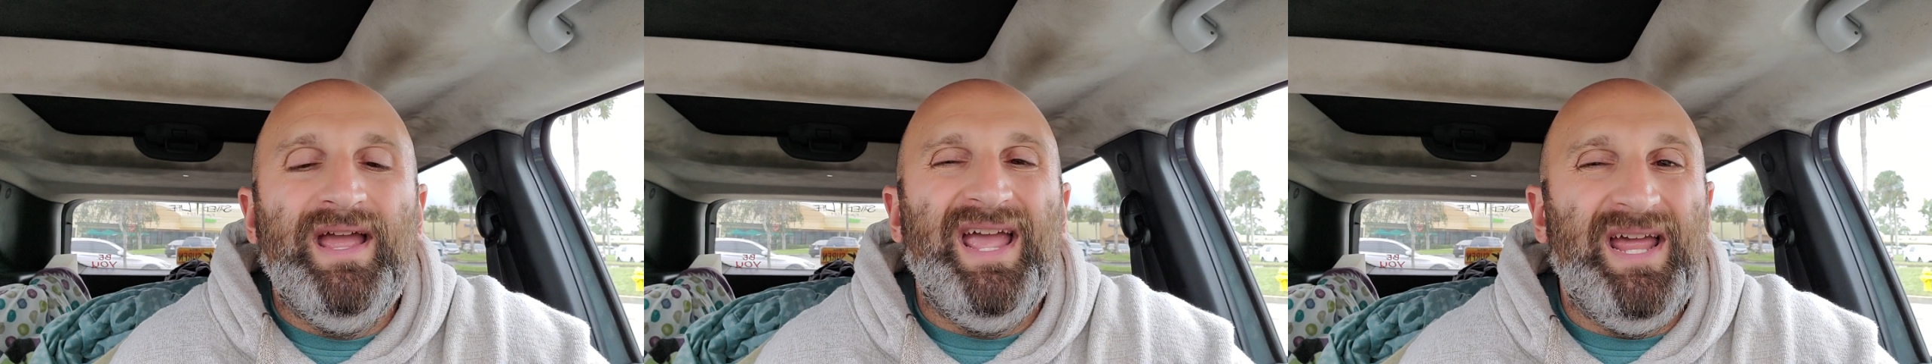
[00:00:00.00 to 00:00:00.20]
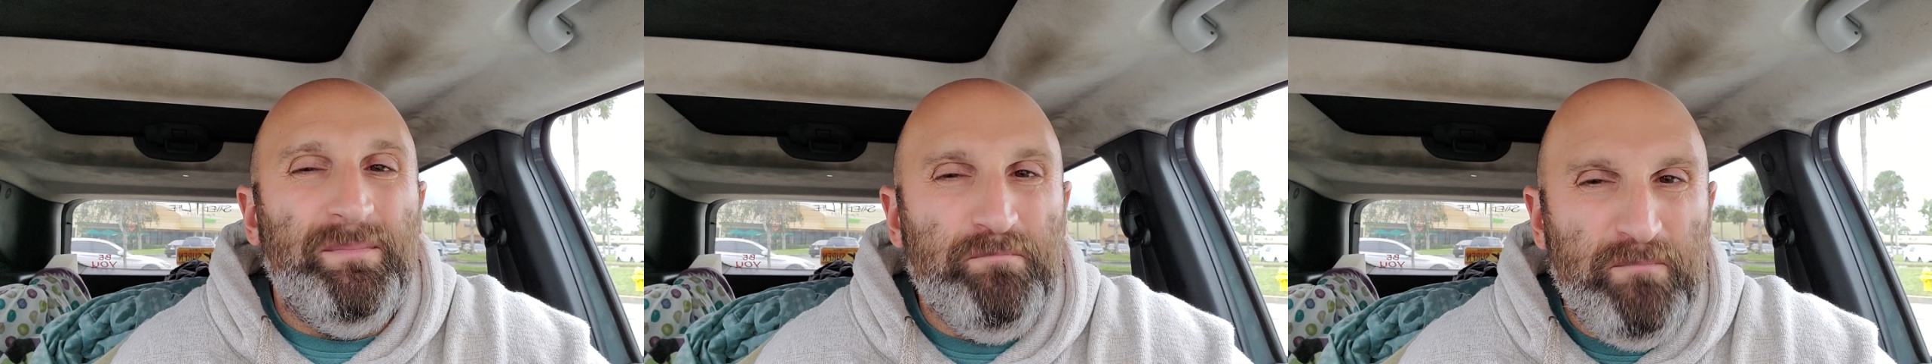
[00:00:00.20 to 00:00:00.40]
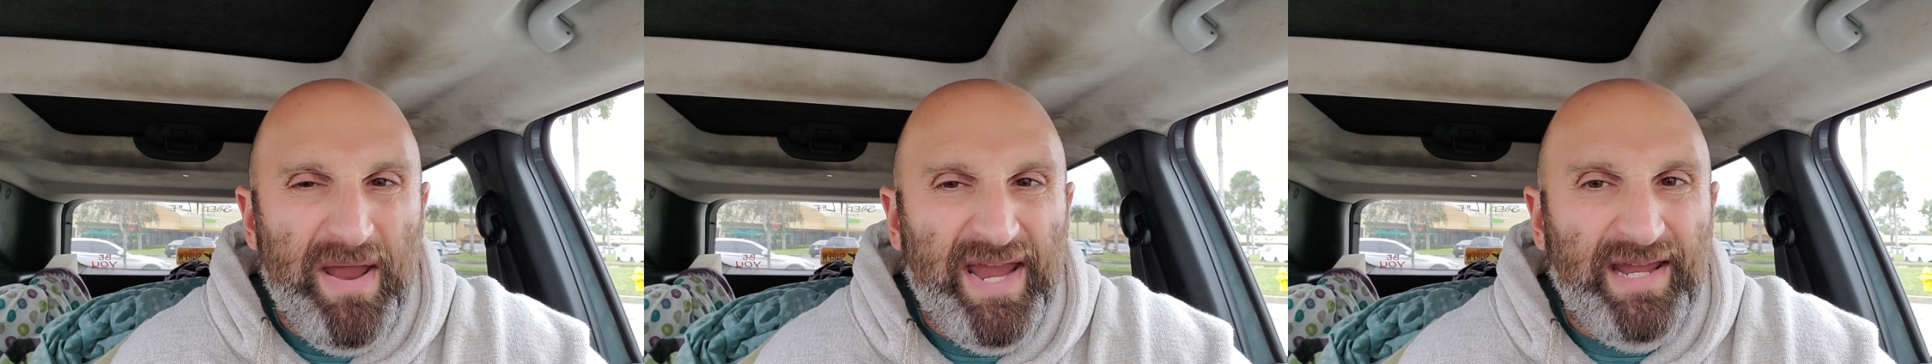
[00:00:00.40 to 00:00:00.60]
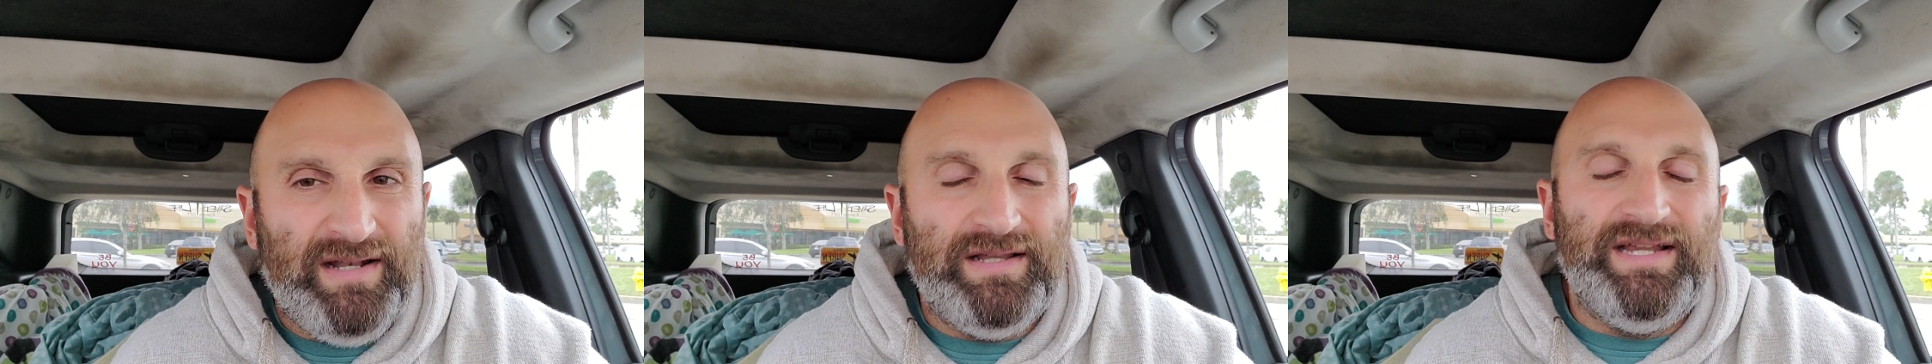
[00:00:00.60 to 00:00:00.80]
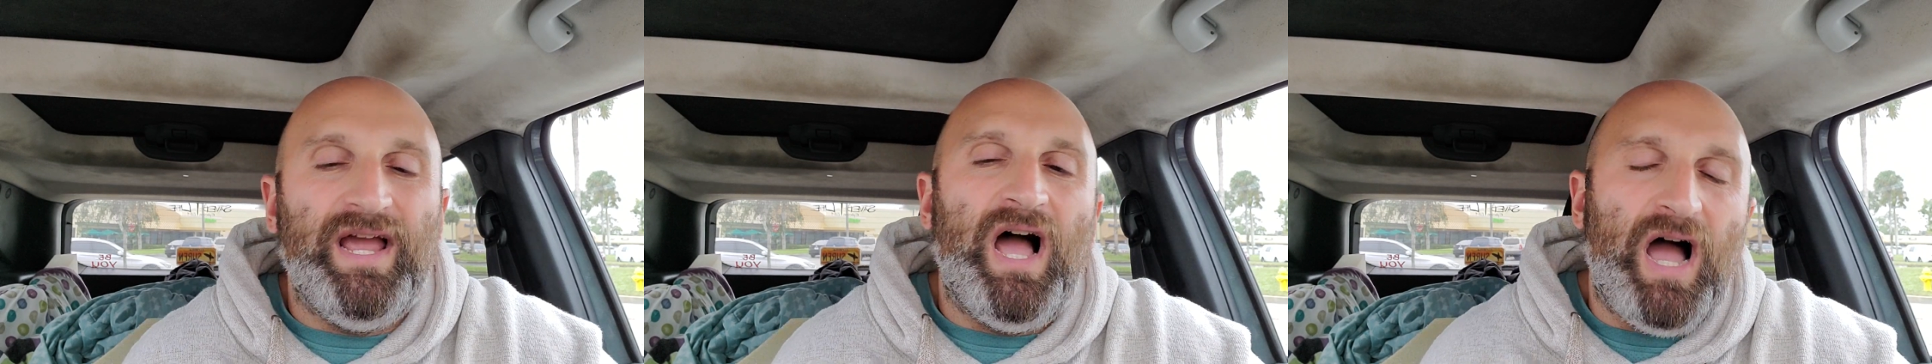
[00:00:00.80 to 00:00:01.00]
and
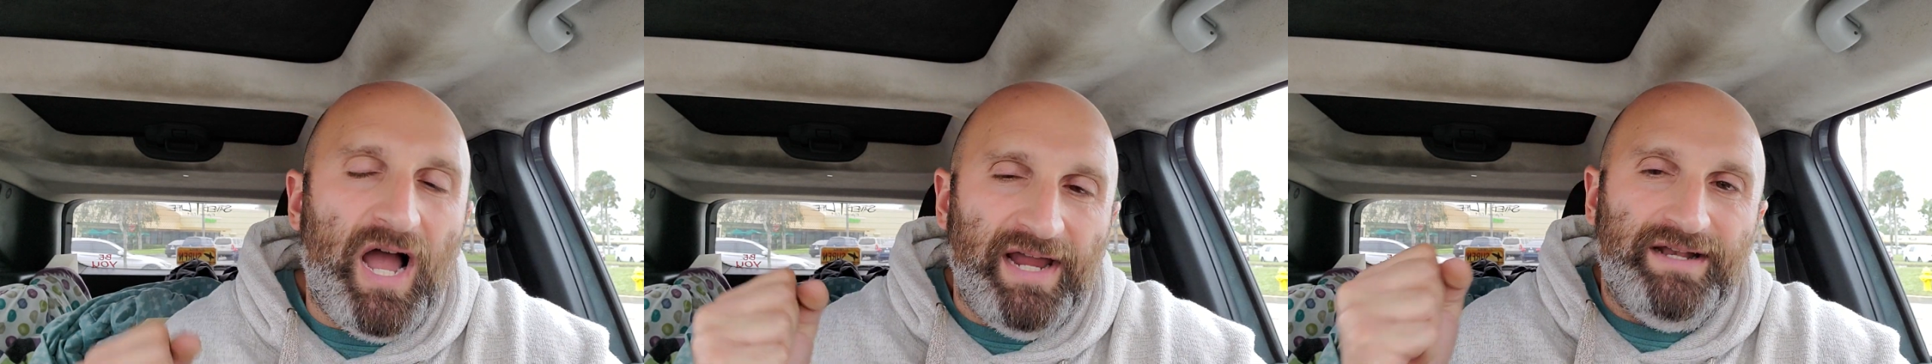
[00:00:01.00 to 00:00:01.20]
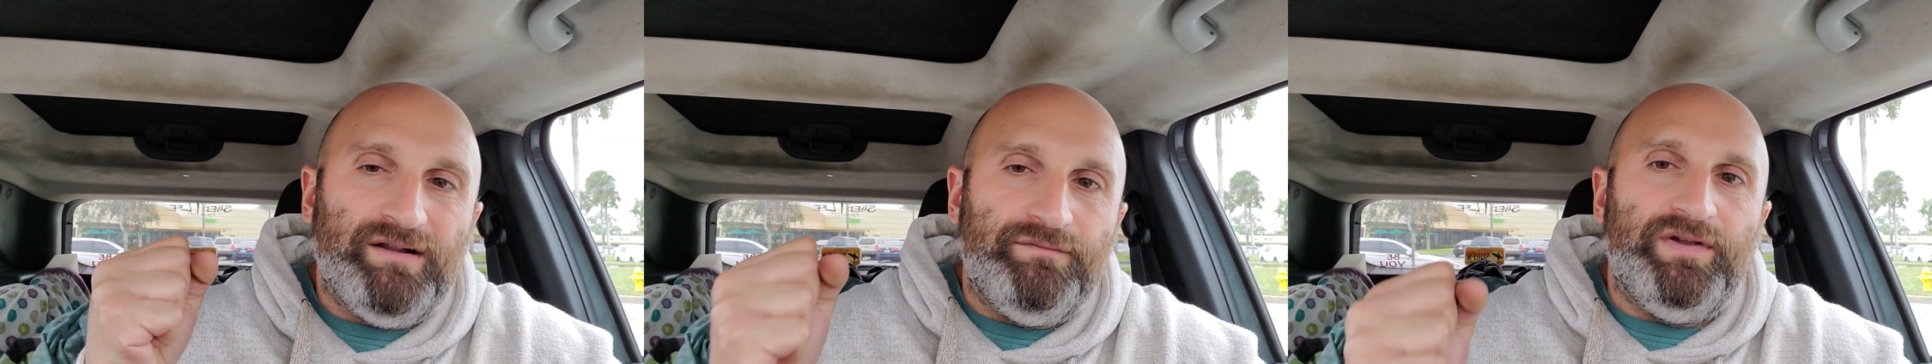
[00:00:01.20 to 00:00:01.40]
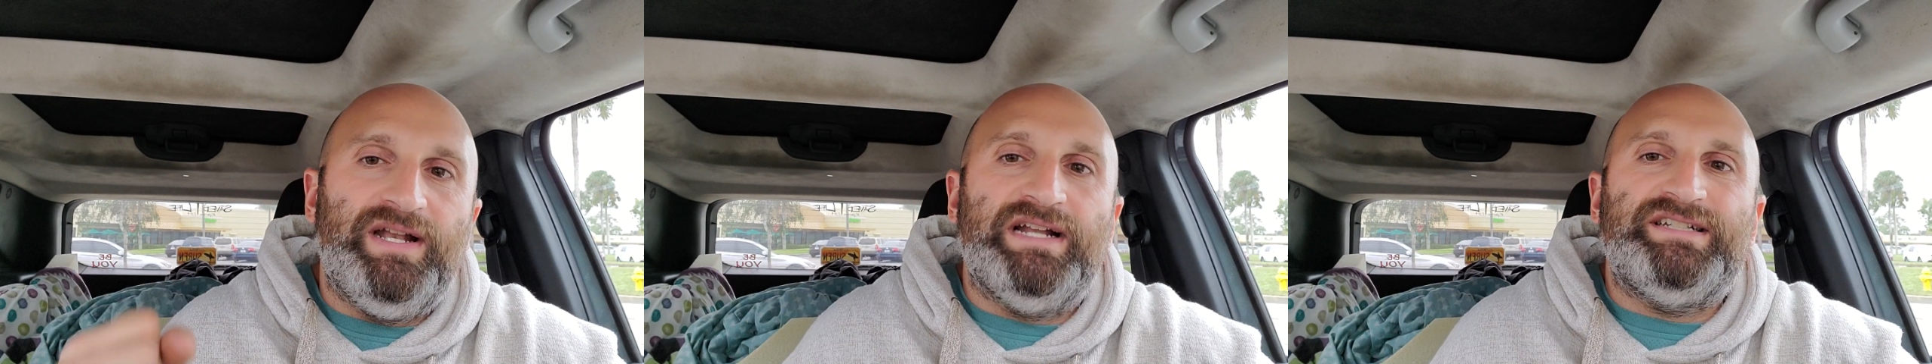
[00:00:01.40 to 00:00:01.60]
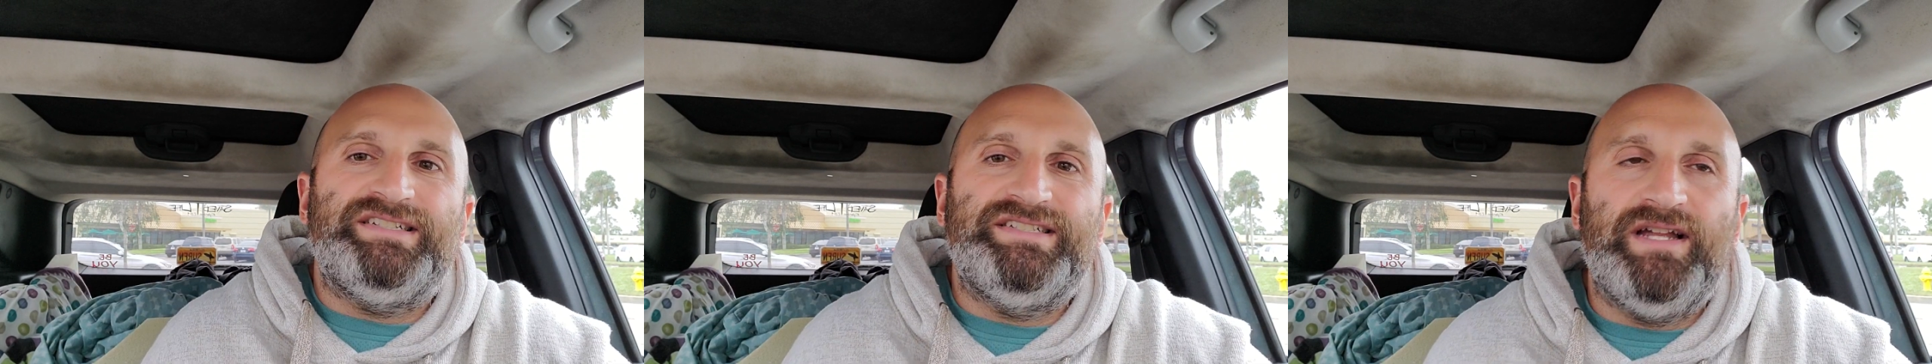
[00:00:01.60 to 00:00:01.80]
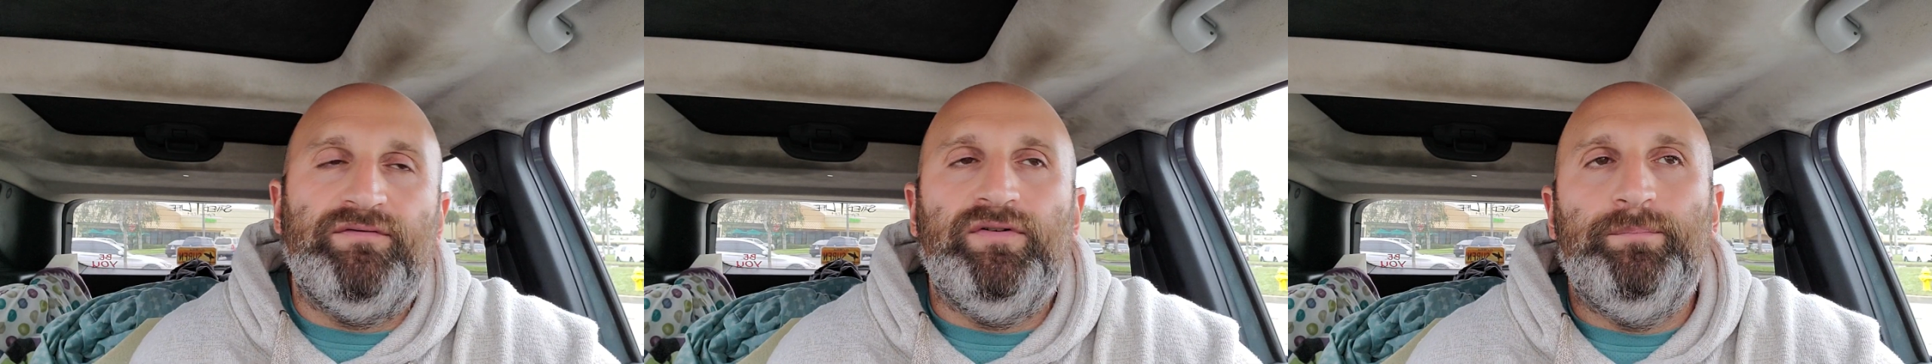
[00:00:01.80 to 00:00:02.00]
mainly height of it at
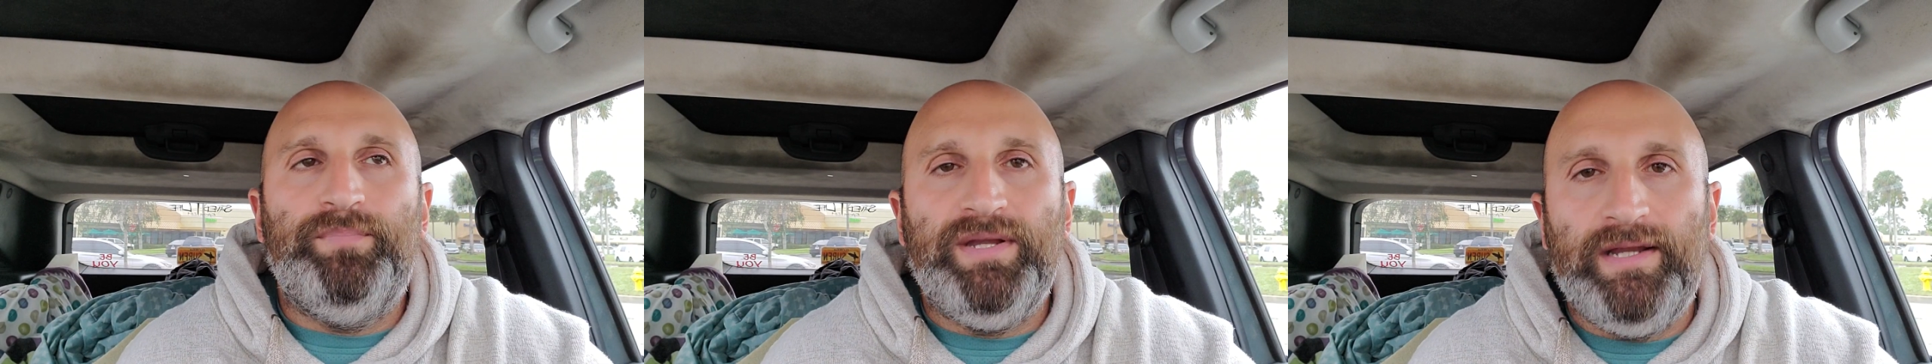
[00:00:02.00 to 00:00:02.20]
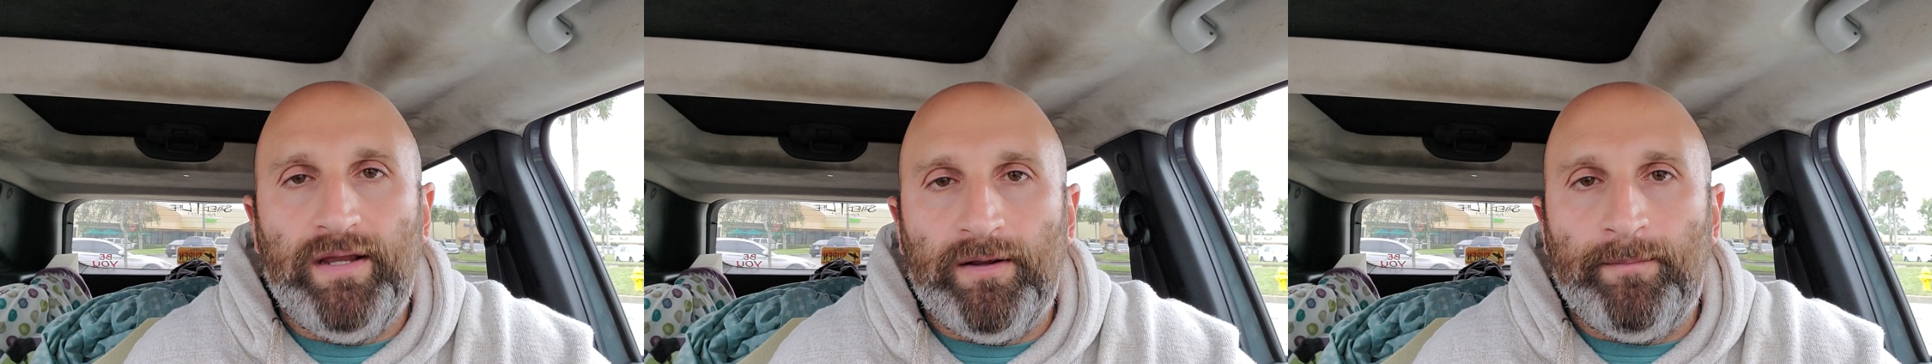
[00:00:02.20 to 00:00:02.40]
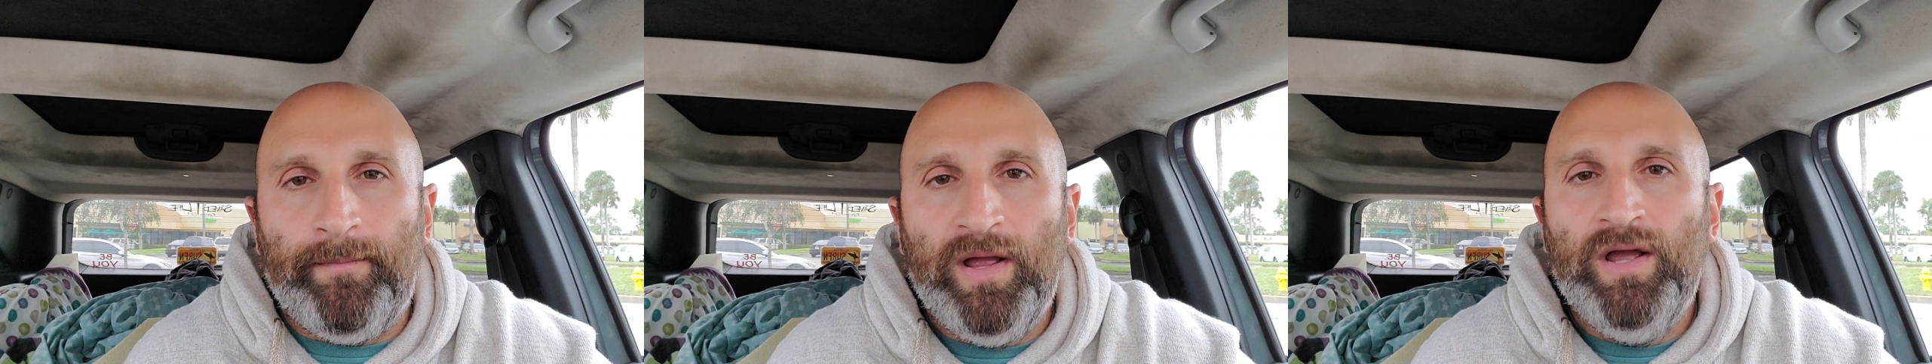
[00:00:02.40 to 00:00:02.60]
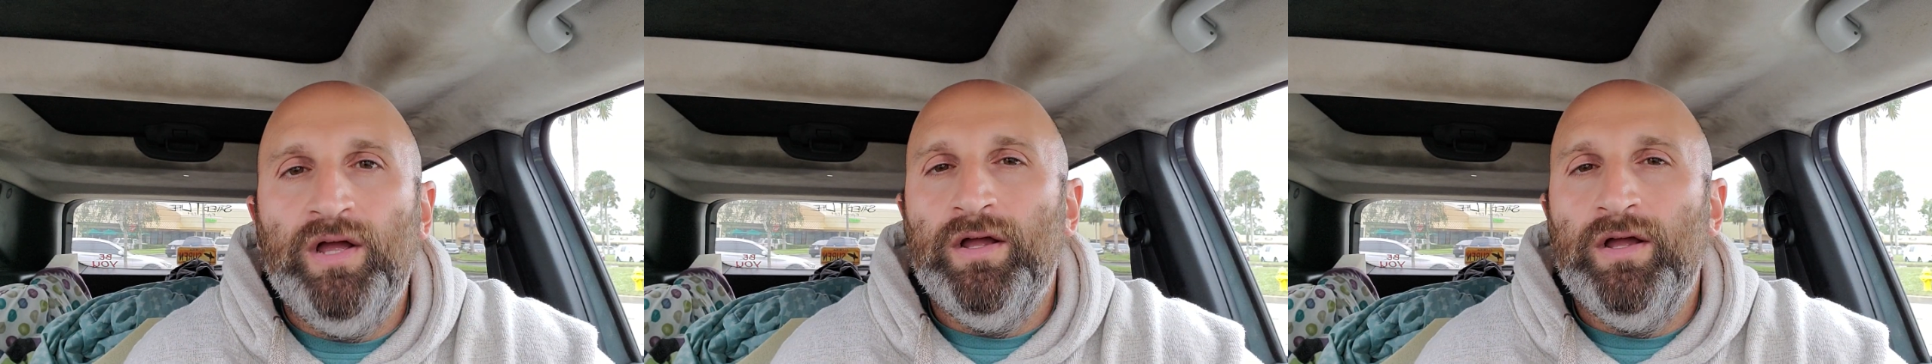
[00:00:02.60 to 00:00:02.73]
7 p.m